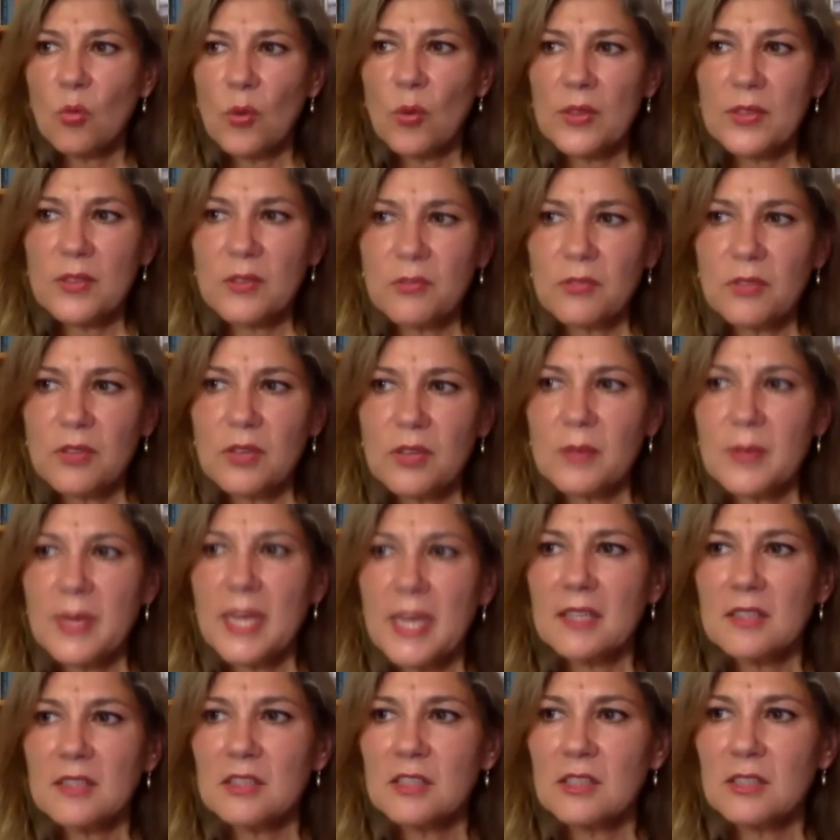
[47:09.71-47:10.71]
when the film
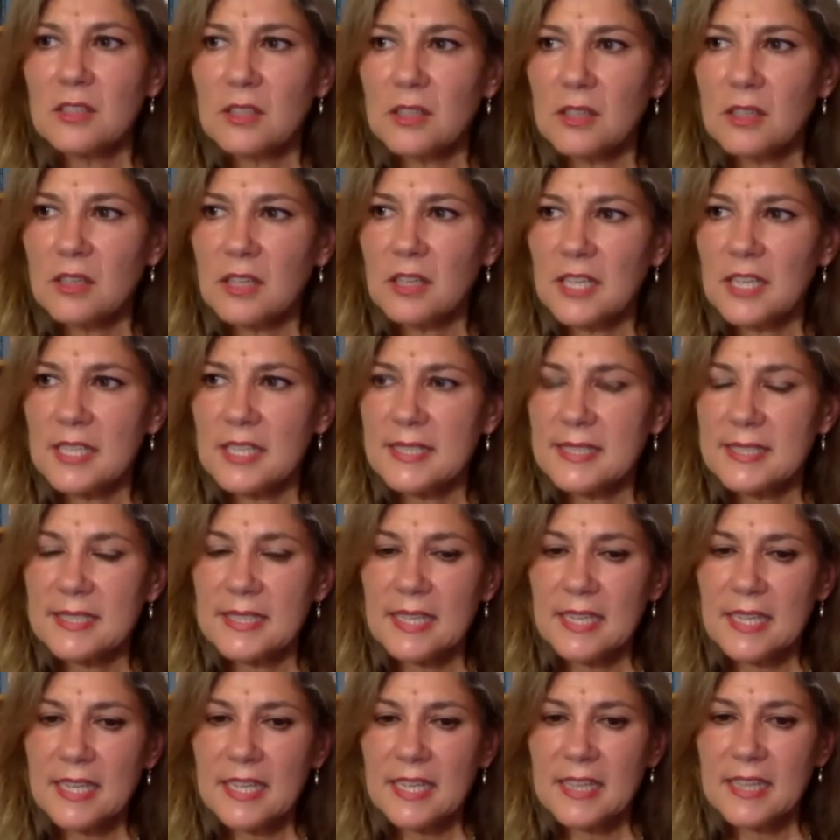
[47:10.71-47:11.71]
editor is
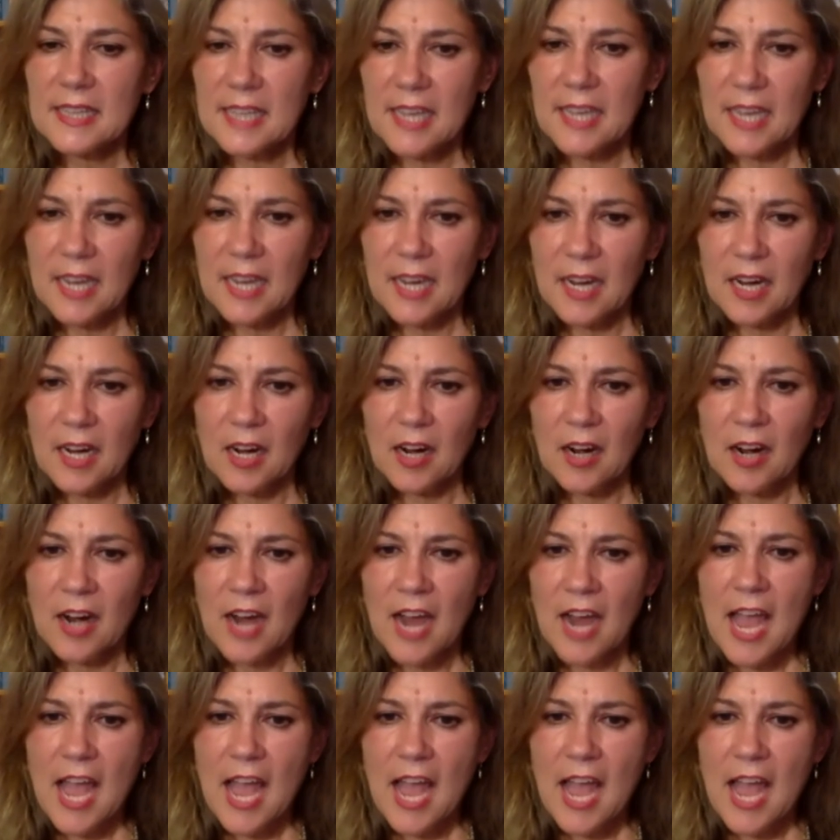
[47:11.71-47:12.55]
sitting there